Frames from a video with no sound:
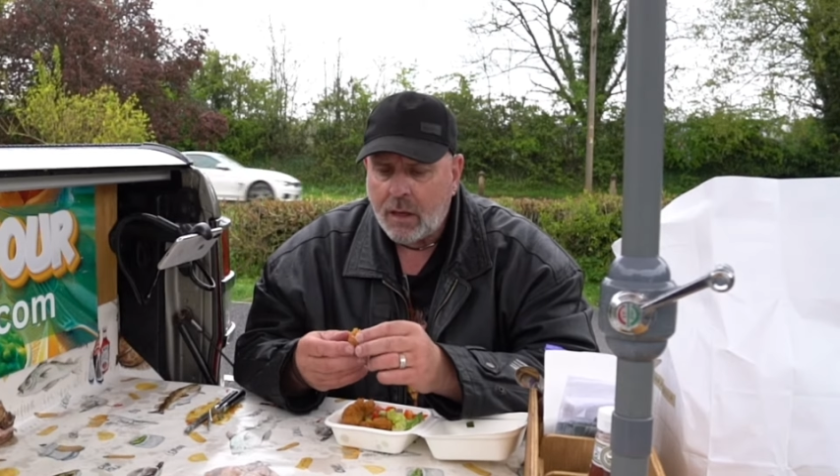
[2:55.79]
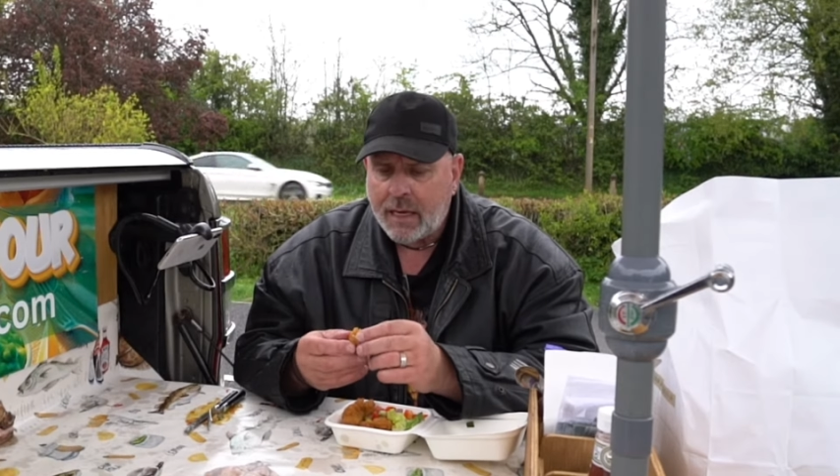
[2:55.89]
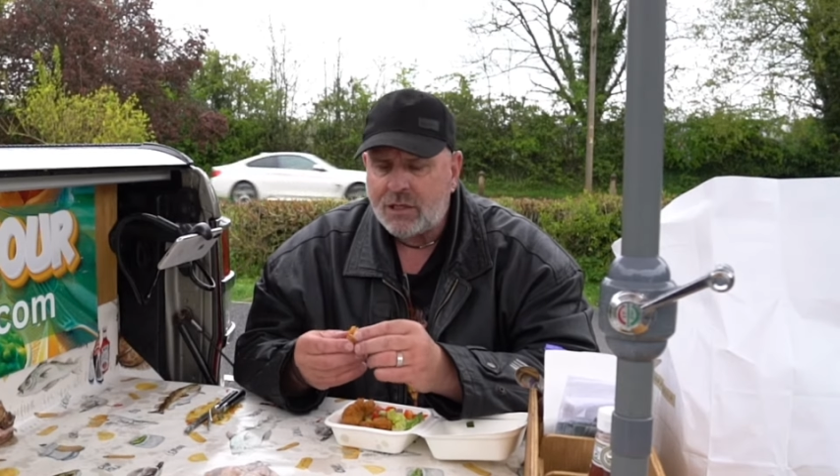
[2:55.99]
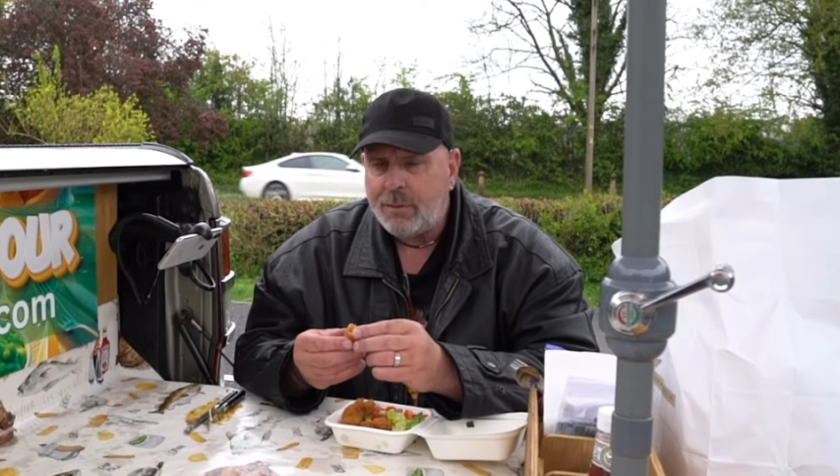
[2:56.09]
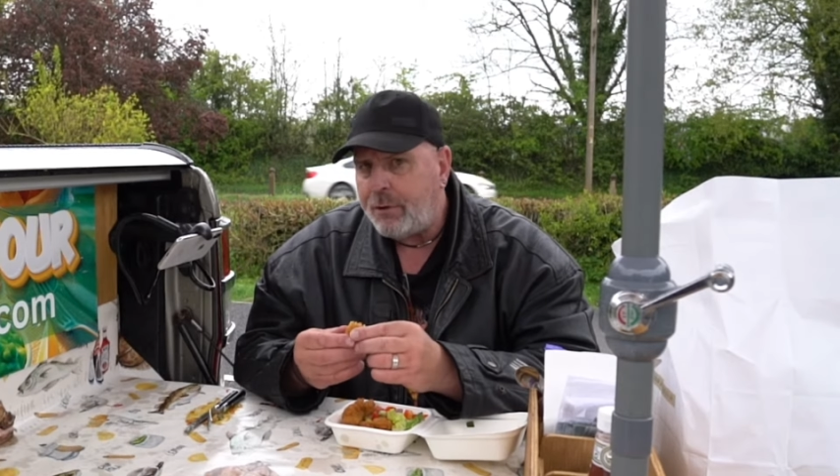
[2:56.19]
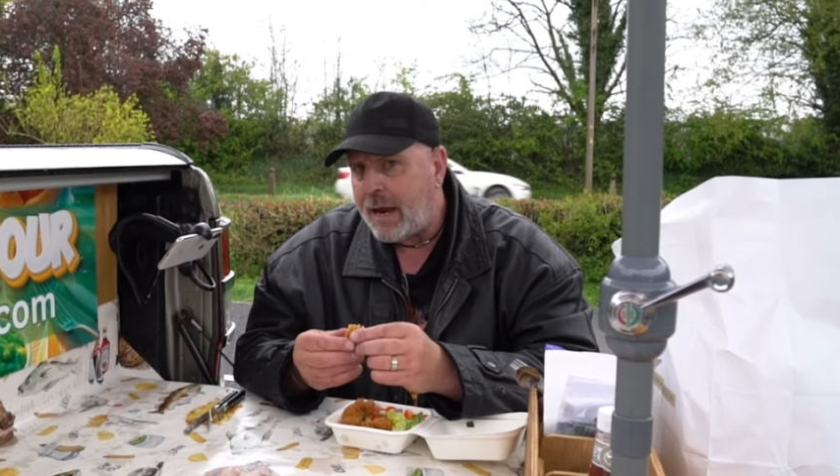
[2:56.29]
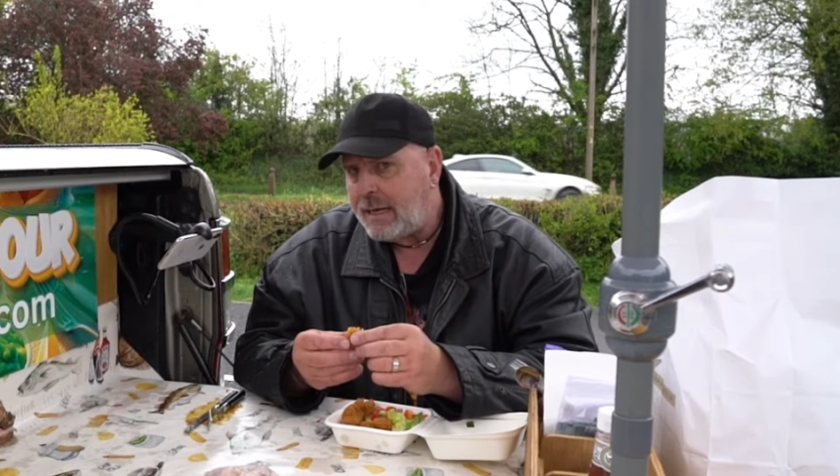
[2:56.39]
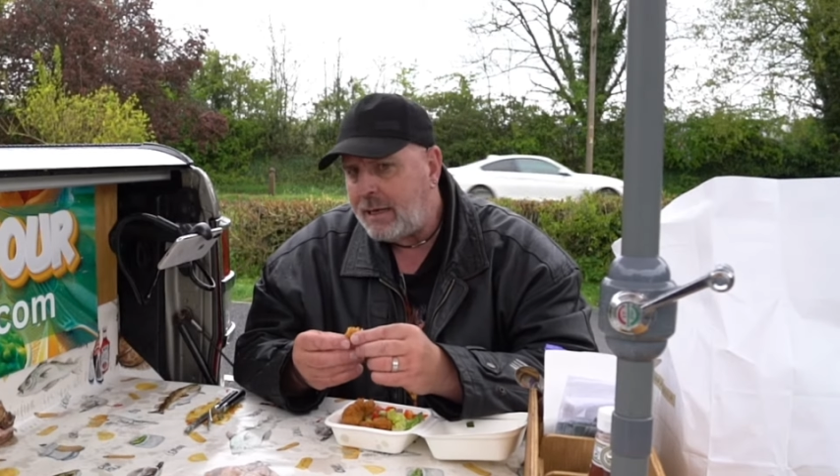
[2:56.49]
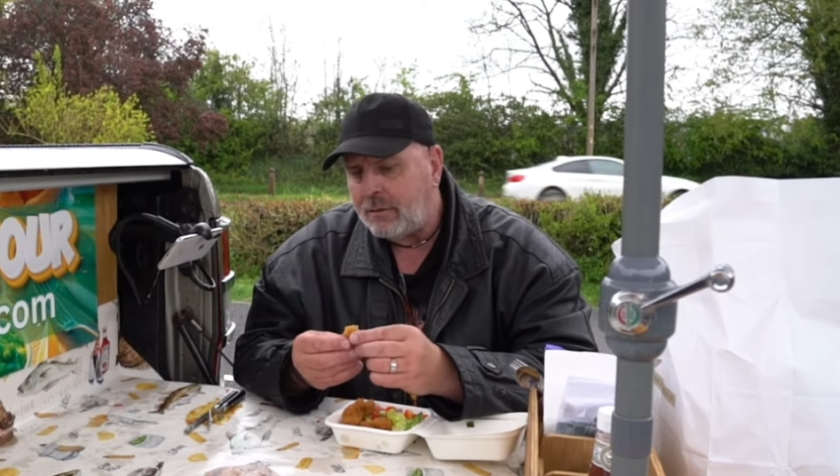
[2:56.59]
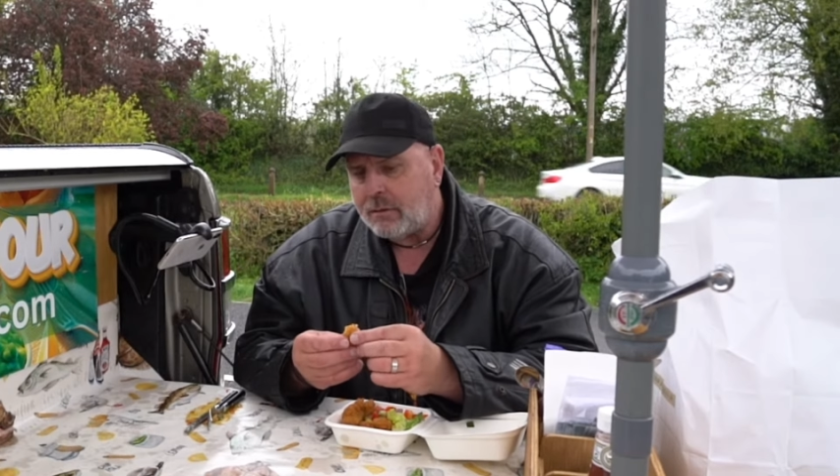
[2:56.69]
It's the
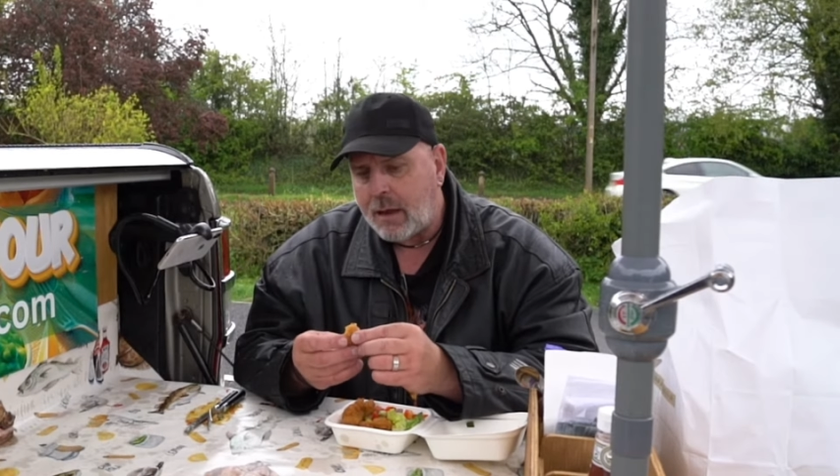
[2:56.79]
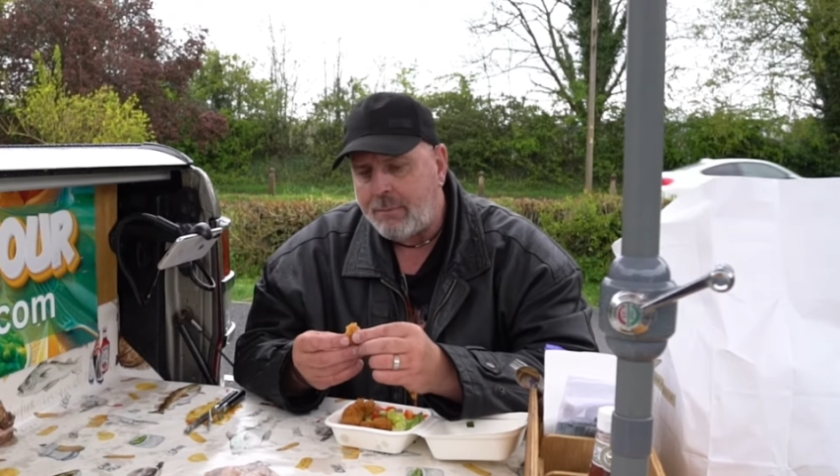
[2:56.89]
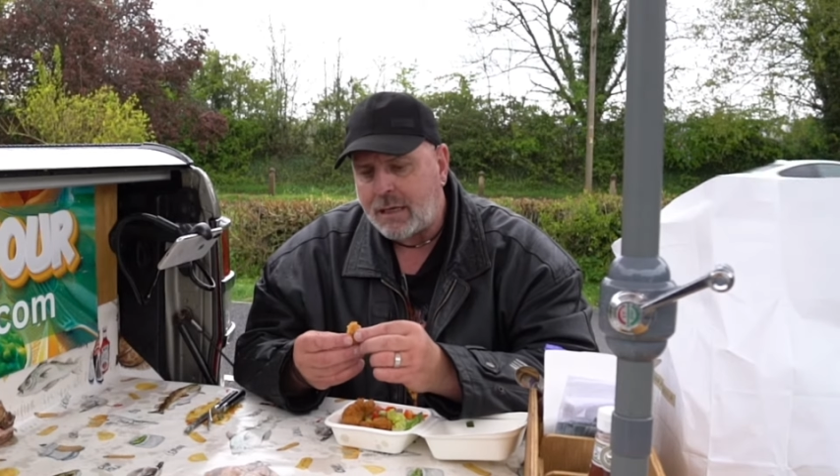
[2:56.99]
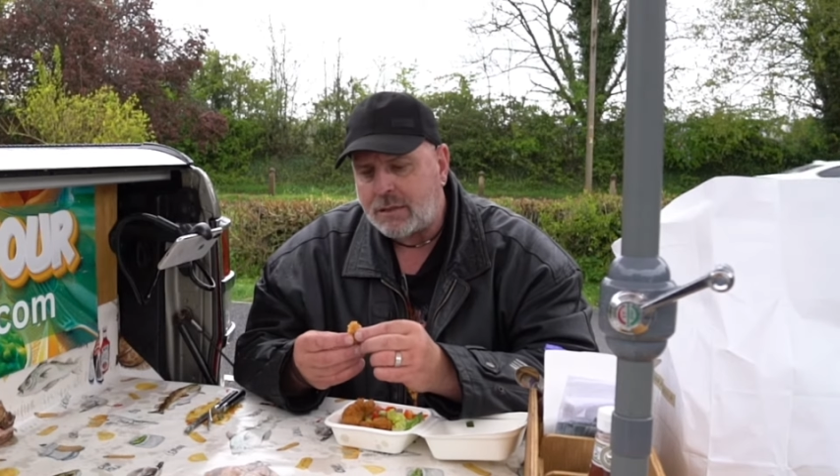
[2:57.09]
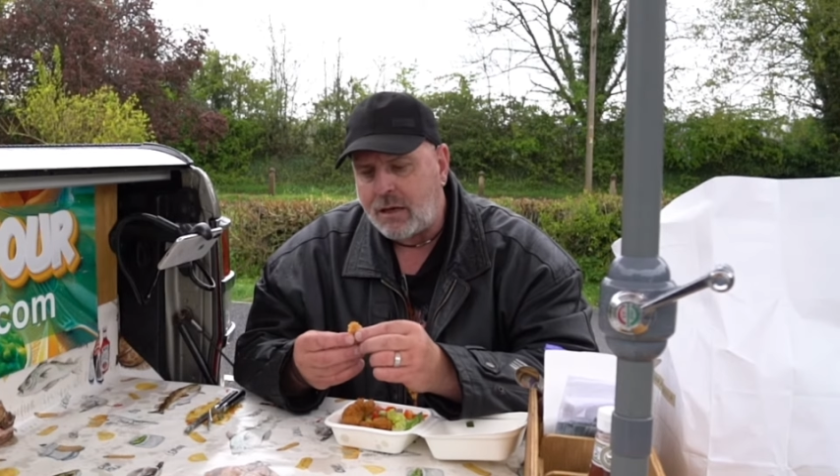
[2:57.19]
breading that makes the